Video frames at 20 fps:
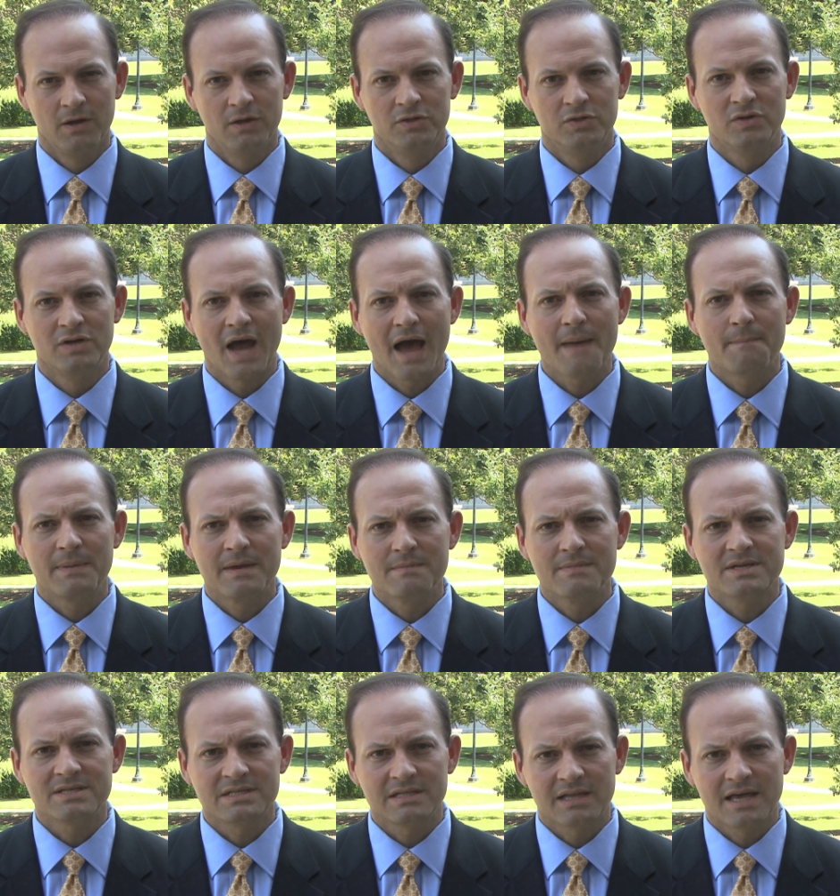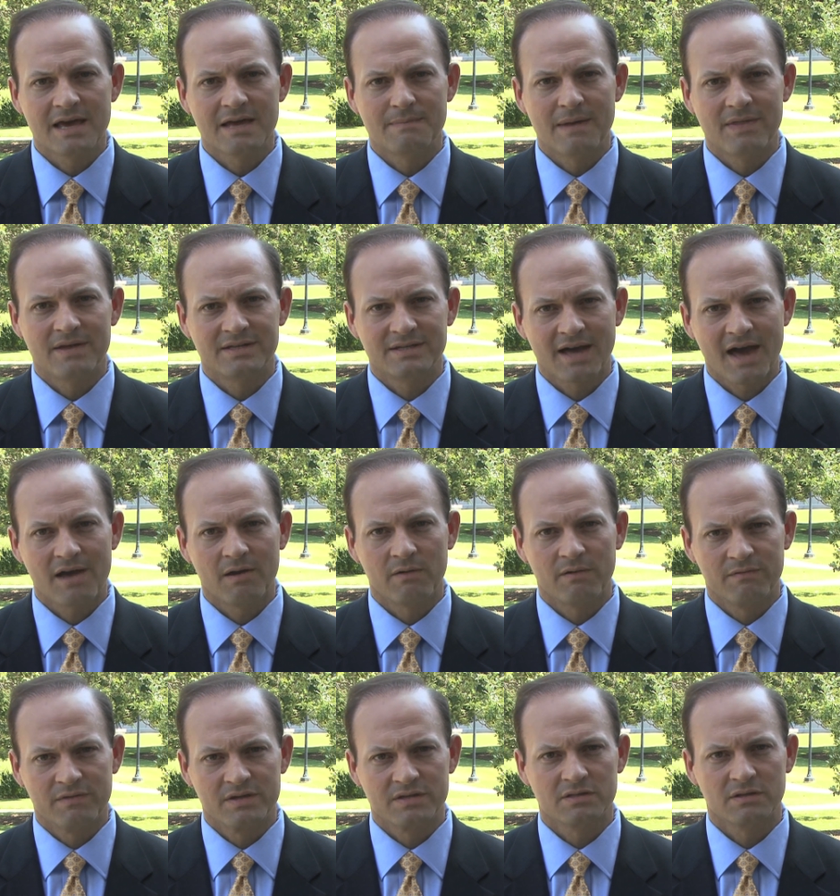Do not be misled by the title
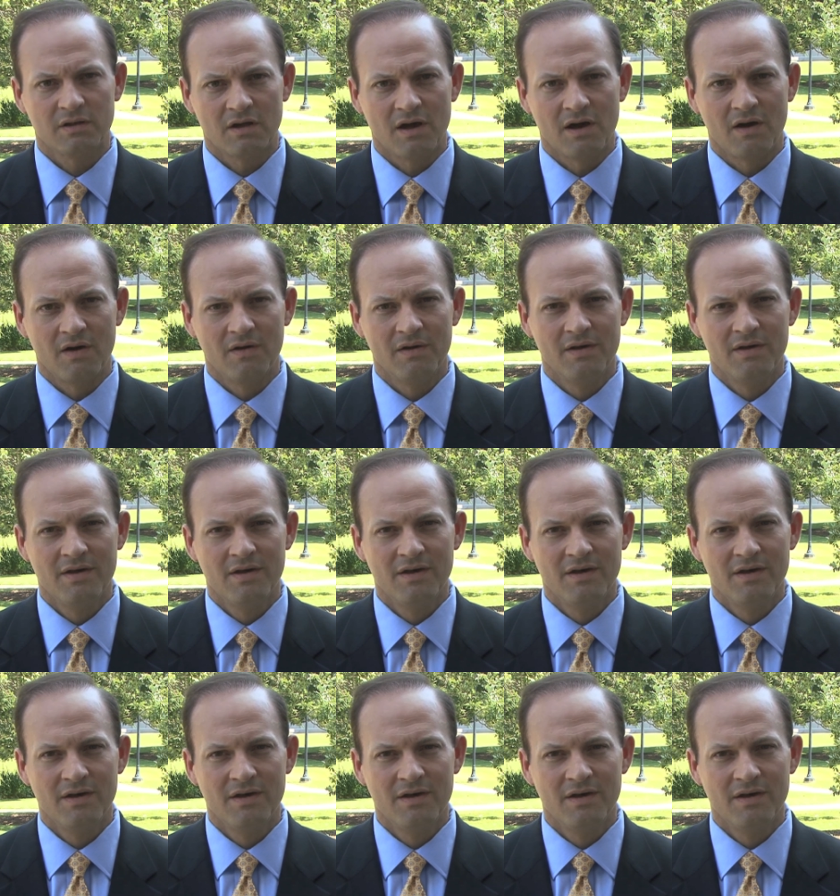of this law.